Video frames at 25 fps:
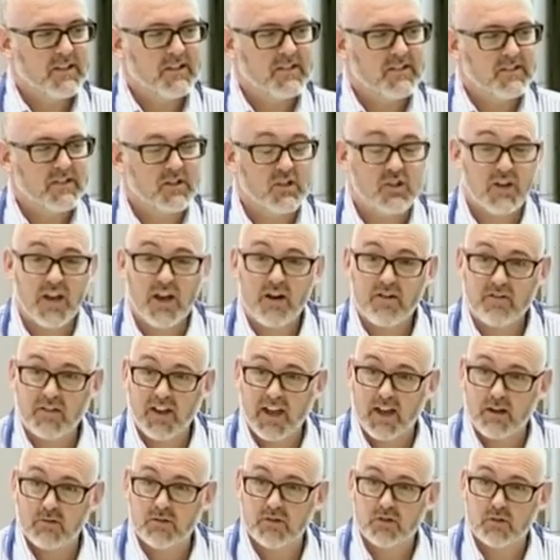the chair of
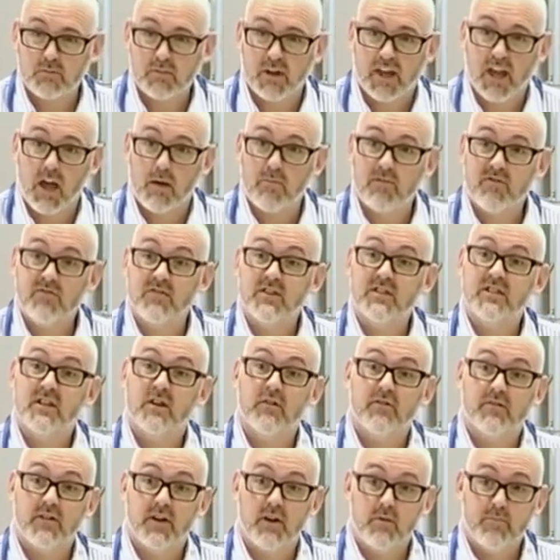council became a
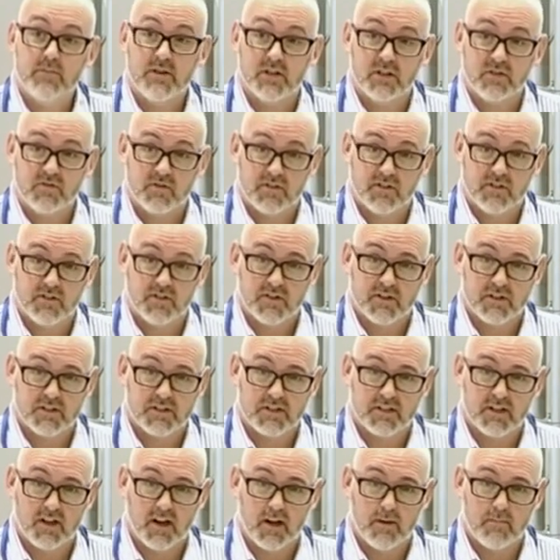physiotherapist for the first
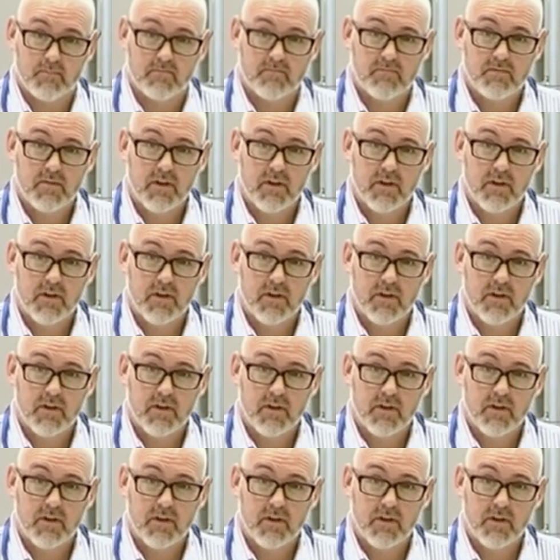time.